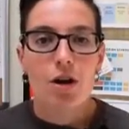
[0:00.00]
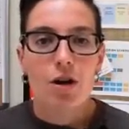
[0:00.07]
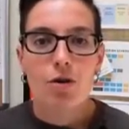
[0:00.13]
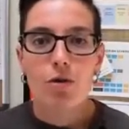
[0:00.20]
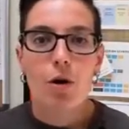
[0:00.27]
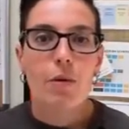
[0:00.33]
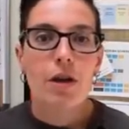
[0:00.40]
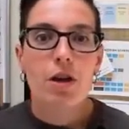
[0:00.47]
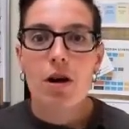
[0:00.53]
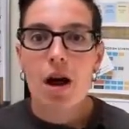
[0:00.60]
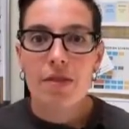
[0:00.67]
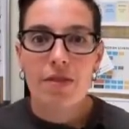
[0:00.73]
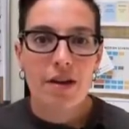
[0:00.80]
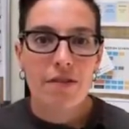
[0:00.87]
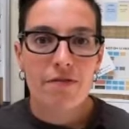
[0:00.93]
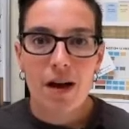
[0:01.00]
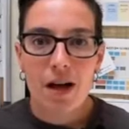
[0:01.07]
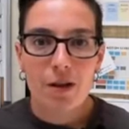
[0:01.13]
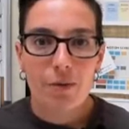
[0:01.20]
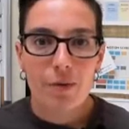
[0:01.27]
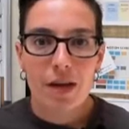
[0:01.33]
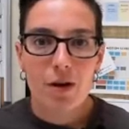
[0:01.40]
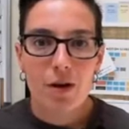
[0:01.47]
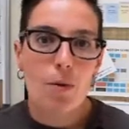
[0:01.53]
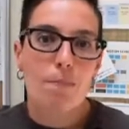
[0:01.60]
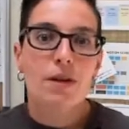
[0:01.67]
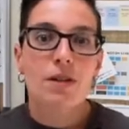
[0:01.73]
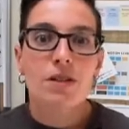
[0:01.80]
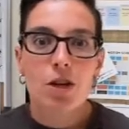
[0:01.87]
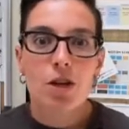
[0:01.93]
growing your online following or
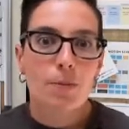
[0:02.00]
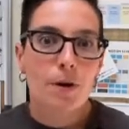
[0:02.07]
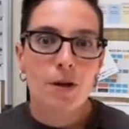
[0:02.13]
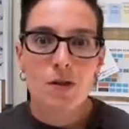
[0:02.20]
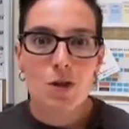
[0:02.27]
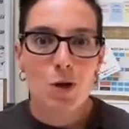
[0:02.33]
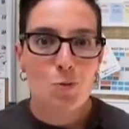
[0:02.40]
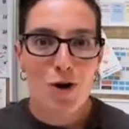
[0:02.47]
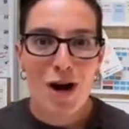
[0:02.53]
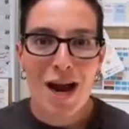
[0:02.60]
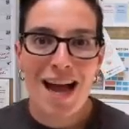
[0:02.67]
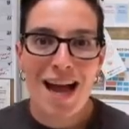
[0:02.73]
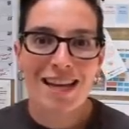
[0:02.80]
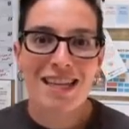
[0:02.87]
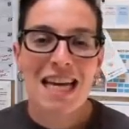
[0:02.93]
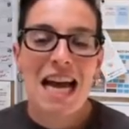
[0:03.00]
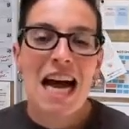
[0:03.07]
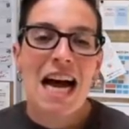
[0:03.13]
building your personal brand.